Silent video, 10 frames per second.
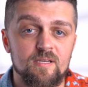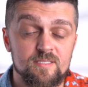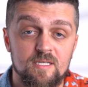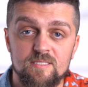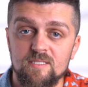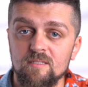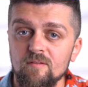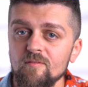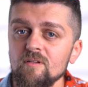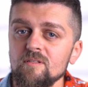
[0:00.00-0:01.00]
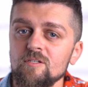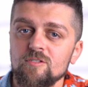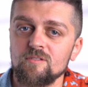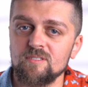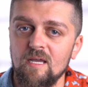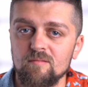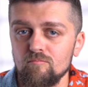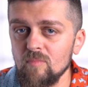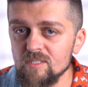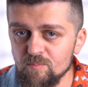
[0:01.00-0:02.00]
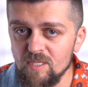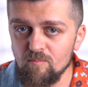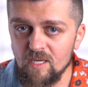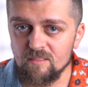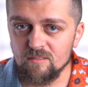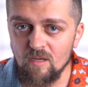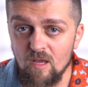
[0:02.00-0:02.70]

is a set of conditions that must be met